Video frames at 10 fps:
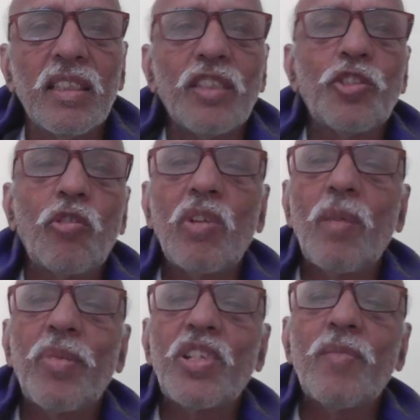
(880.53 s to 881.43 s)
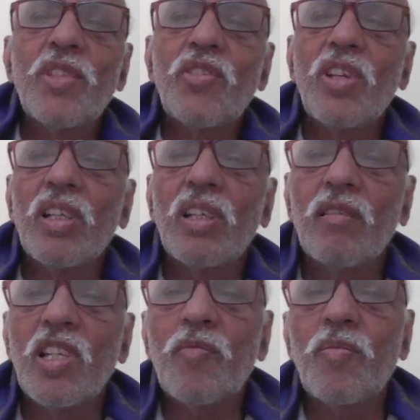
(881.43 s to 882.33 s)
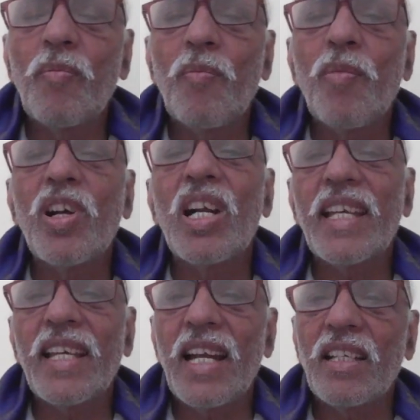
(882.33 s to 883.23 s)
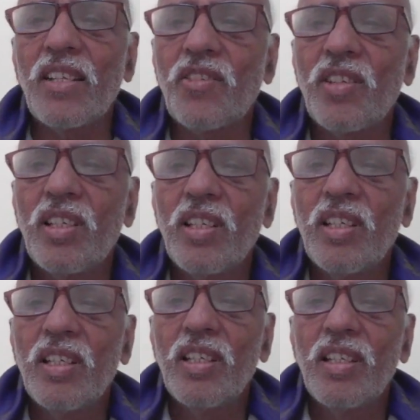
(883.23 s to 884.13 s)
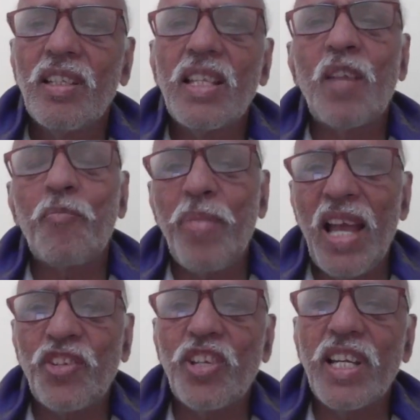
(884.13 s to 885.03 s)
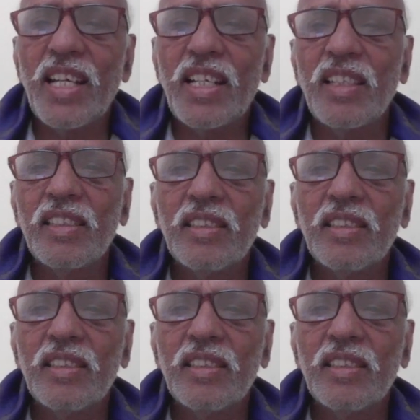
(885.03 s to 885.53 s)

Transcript: Shakuna Pakshi means display bird-like characters. They are passionate.